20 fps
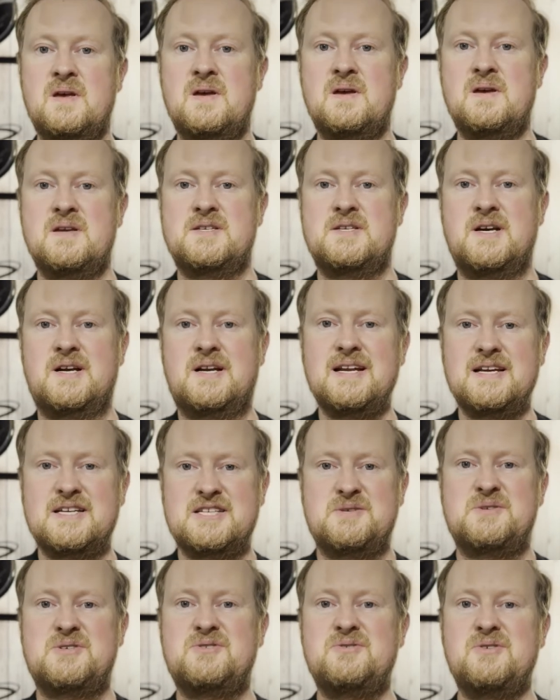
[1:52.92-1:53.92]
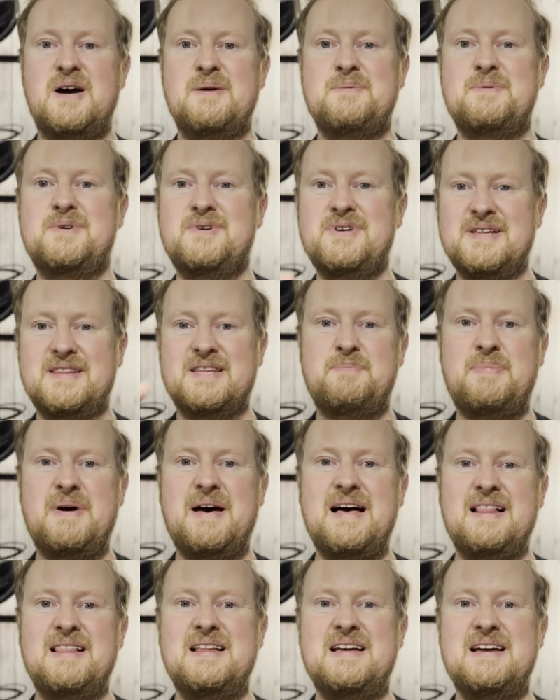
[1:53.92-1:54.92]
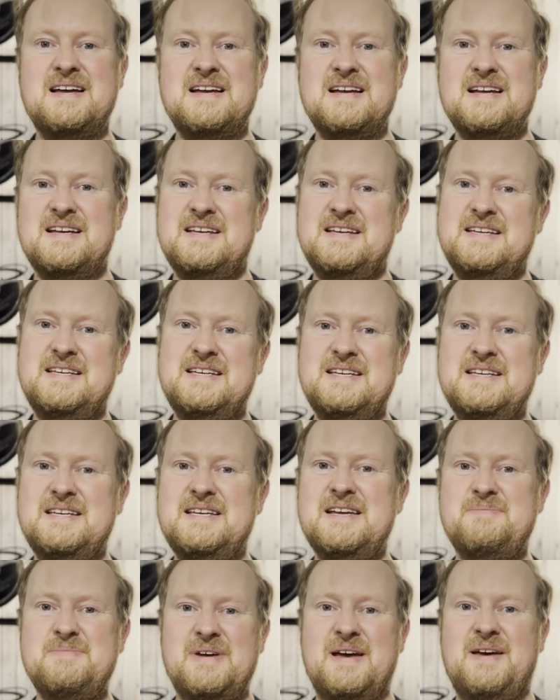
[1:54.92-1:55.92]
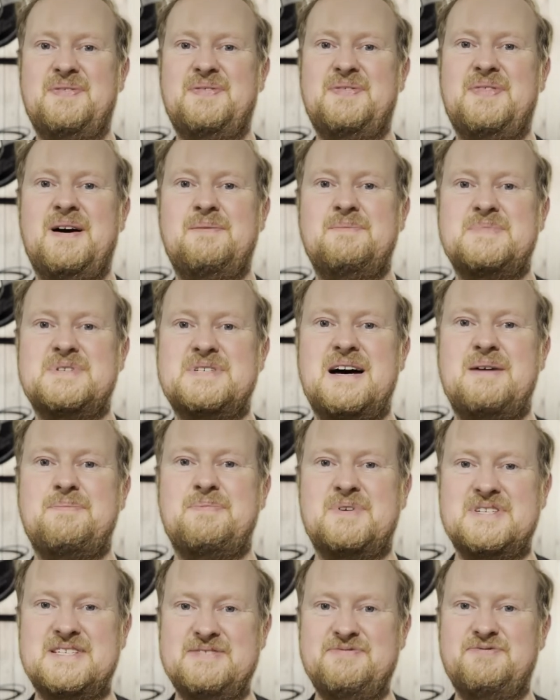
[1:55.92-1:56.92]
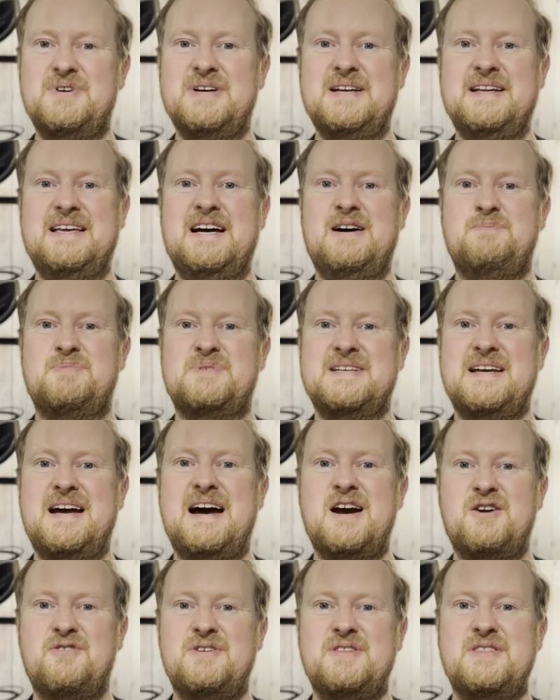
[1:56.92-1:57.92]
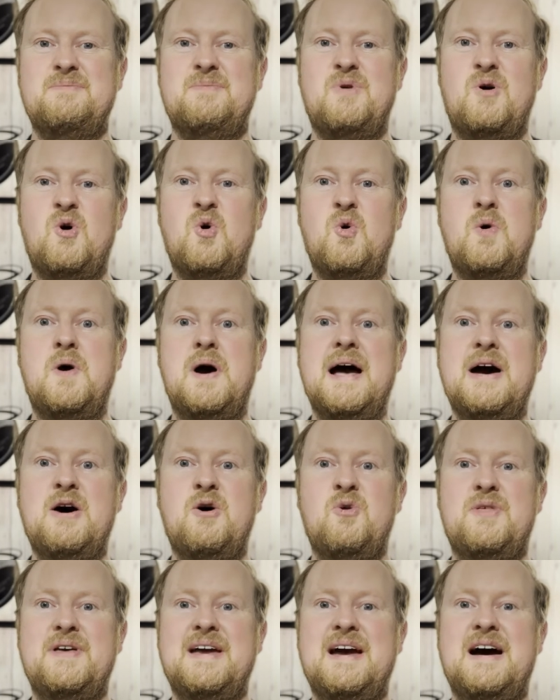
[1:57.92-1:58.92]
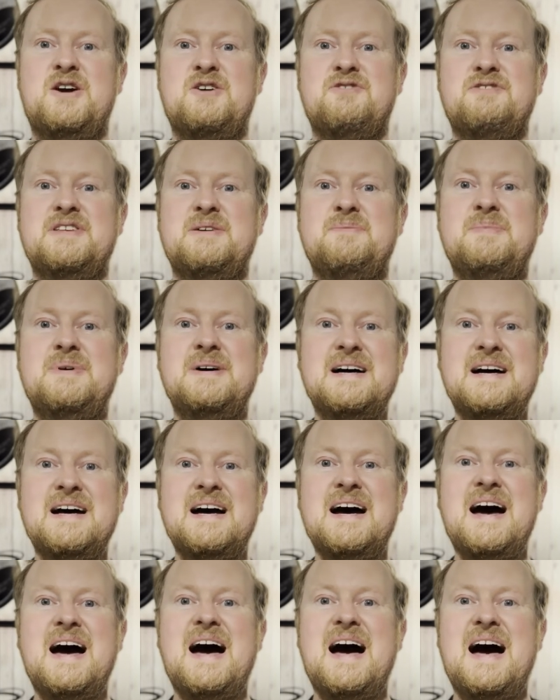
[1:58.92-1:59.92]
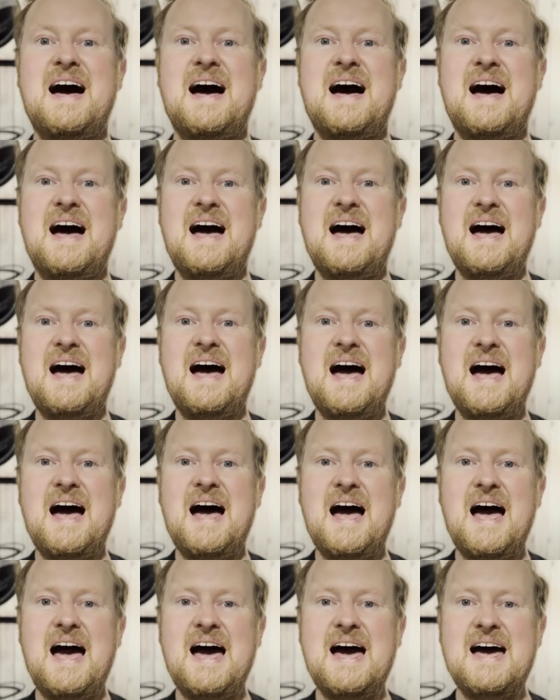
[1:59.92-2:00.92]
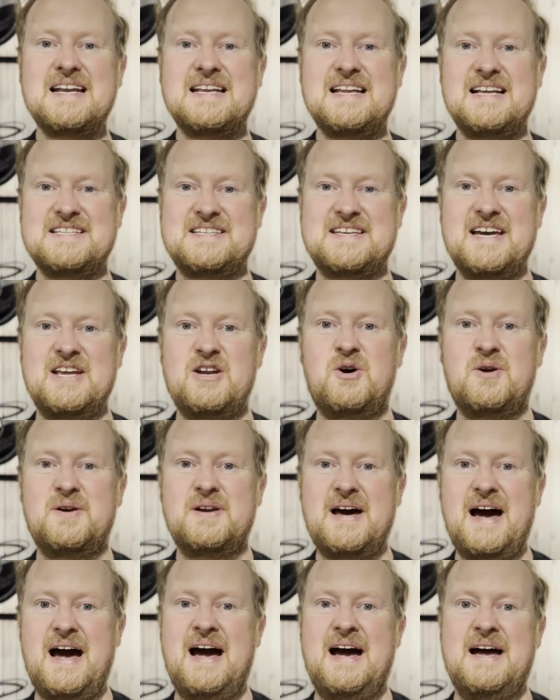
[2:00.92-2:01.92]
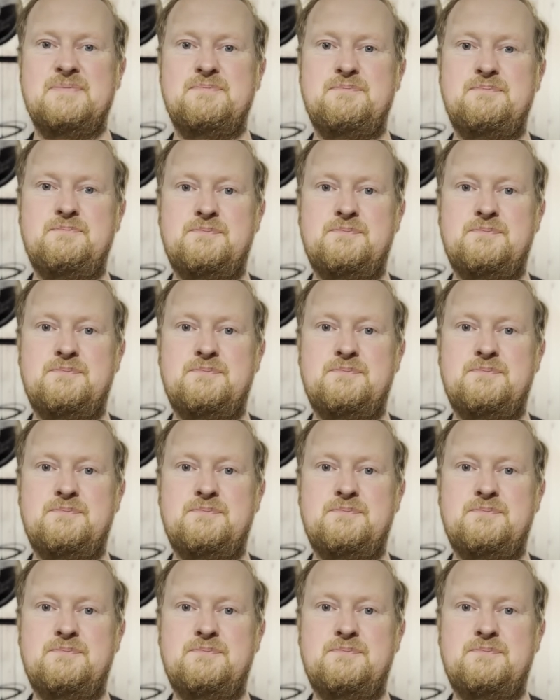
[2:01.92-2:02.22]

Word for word: So click subscribe, click the bell, give me a thumbs up because it really helps the algorithm. All hail the algorithm. And let's get on and